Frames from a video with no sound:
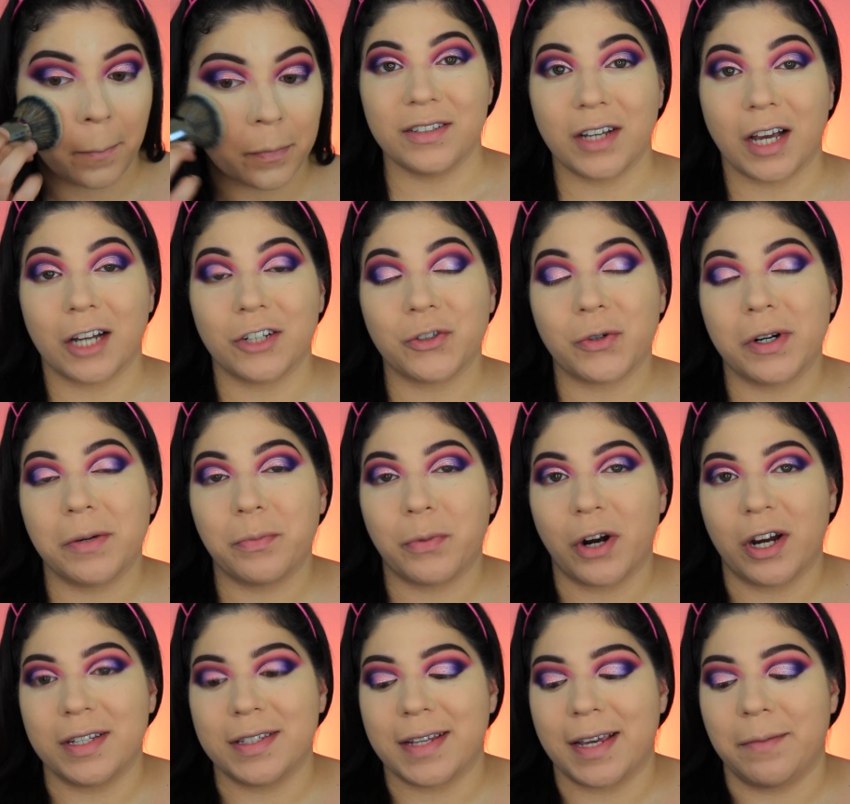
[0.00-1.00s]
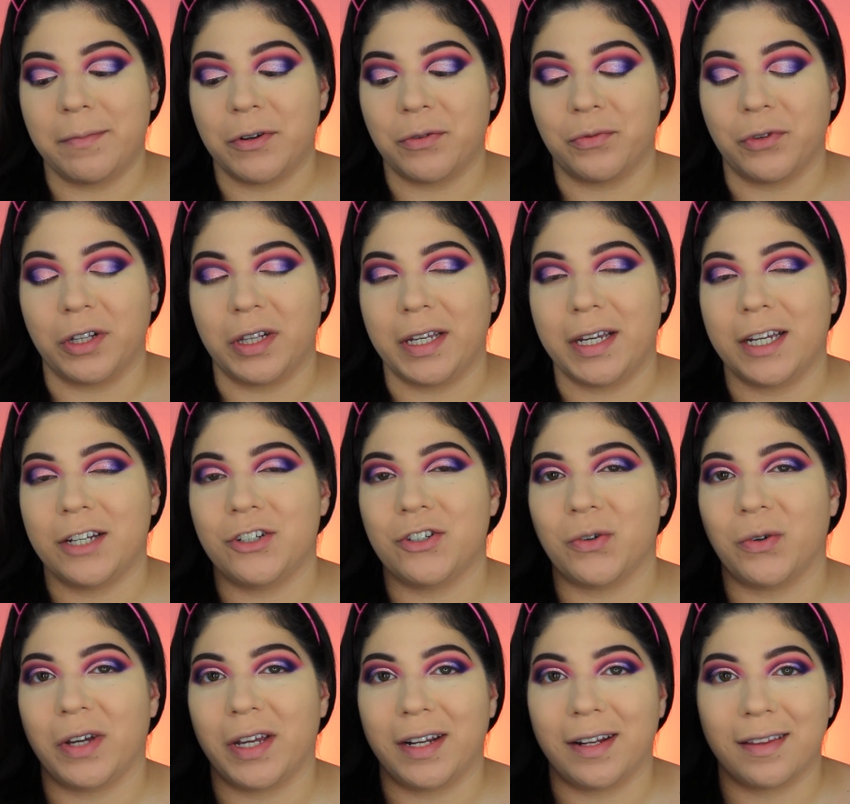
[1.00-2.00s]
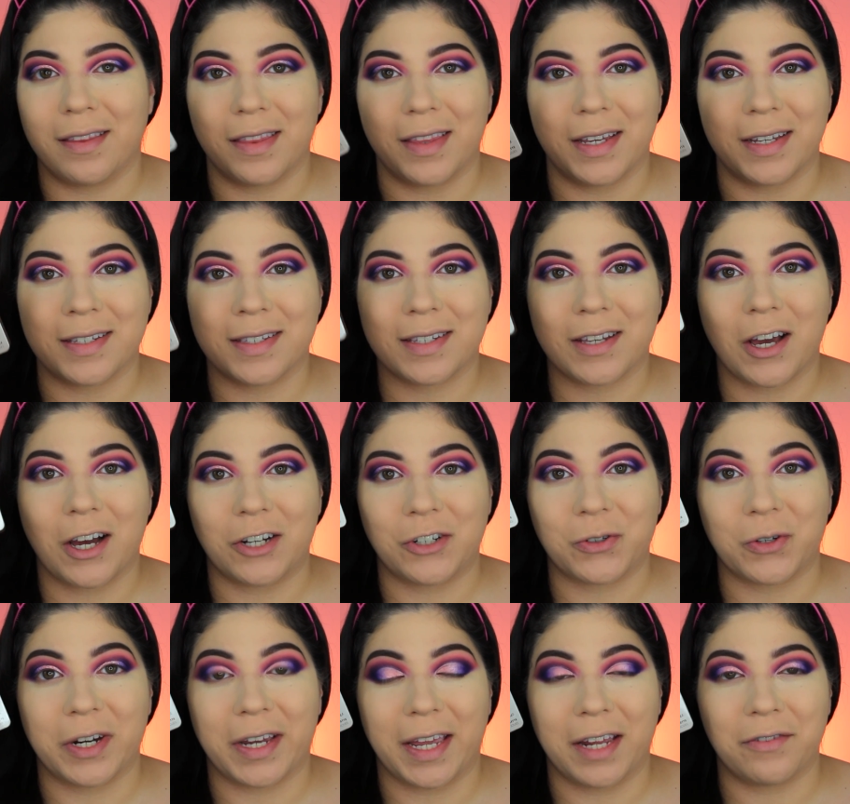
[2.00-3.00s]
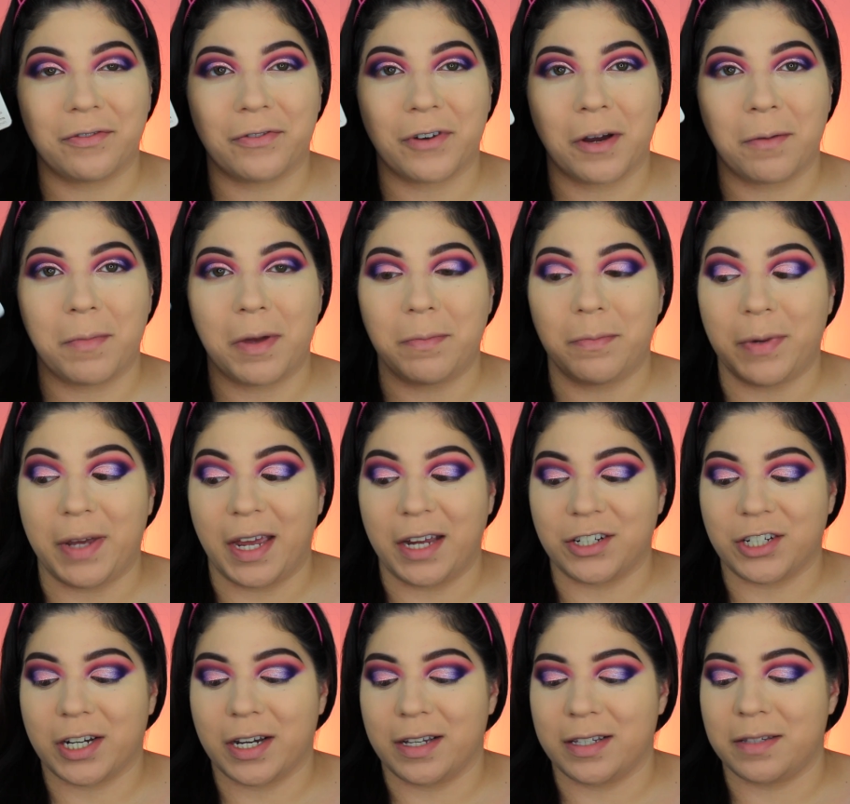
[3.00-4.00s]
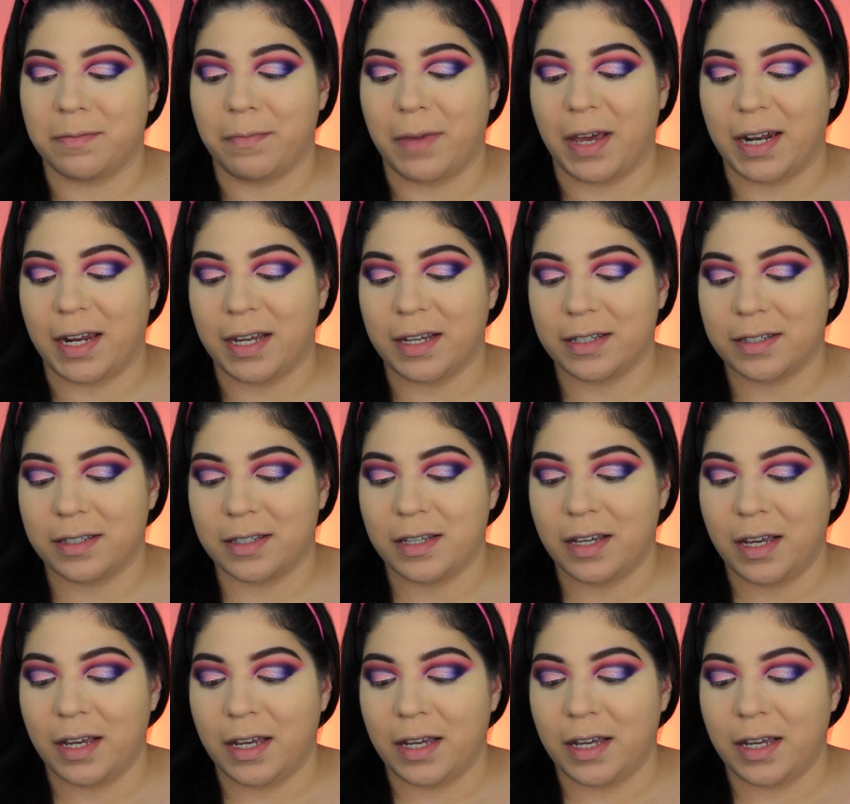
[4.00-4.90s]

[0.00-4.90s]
To contour and bronze, I've been really enjoying this contour kit from BH Cosmetics.